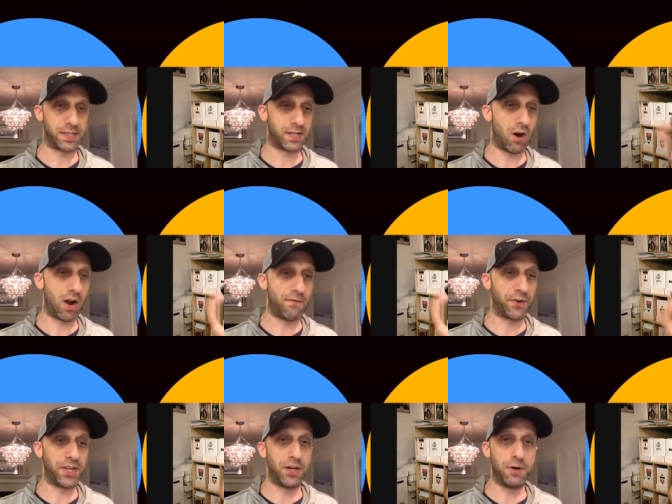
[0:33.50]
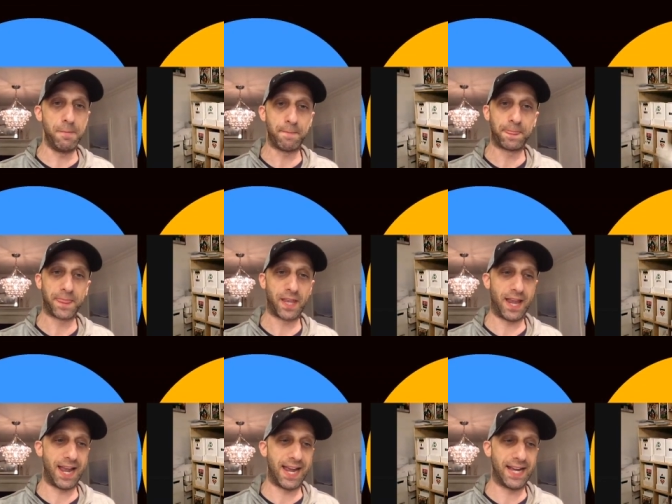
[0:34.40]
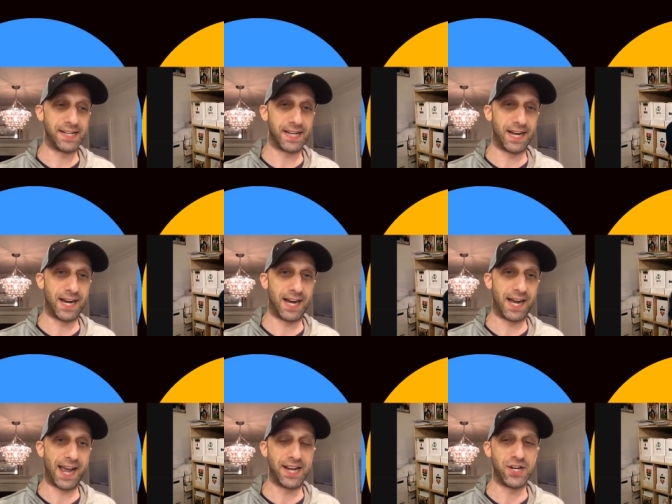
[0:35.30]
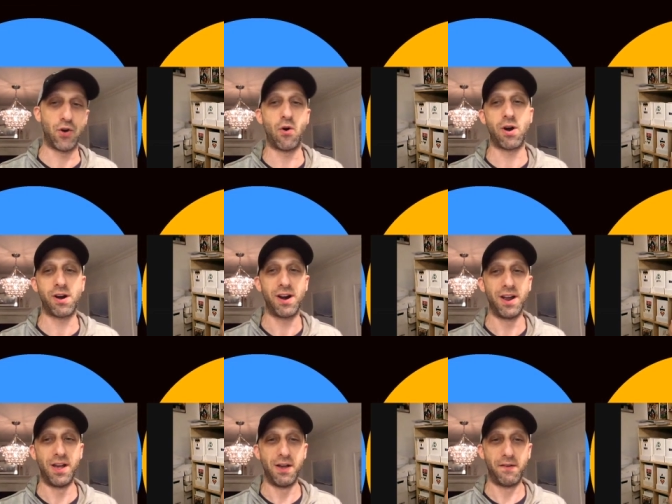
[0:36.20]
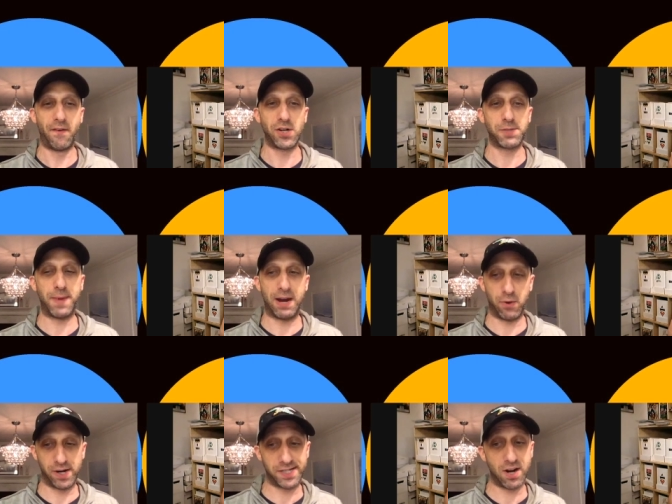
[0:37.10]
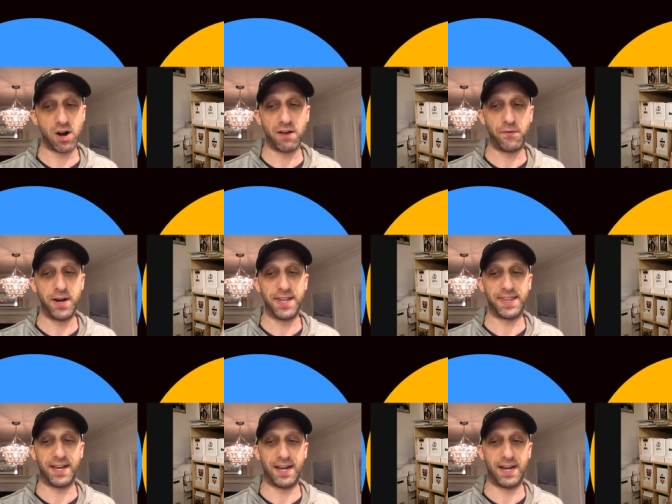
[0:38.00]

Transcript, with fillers: we're going to start off with you and uh, and your first spec. We're going to start off with